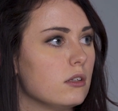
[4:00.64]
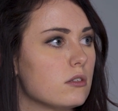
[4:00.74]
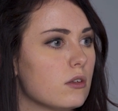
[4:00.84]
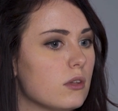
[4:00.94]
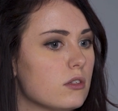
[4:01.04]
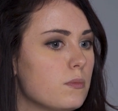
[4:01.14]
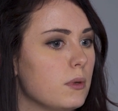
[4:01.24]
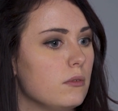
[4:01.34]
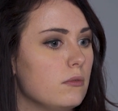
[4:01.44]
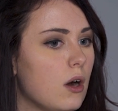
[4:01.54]
and so that's
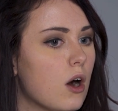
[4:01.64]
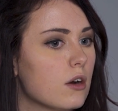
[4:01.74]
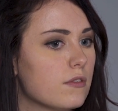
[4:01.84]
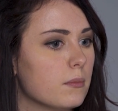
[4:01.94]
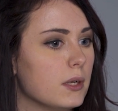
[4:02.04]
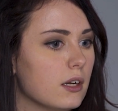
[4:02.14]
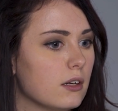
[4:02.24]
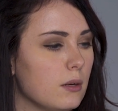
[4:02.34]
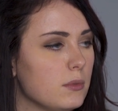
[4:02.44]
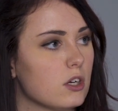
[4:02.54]
been hard for me to
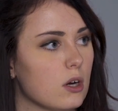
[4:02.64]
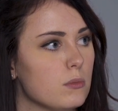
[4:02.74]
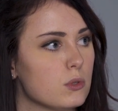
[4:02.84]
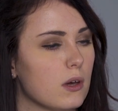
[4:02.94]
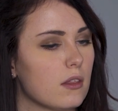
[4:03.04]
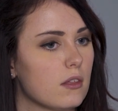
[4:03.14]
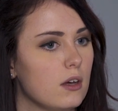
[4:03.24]
come to terms with.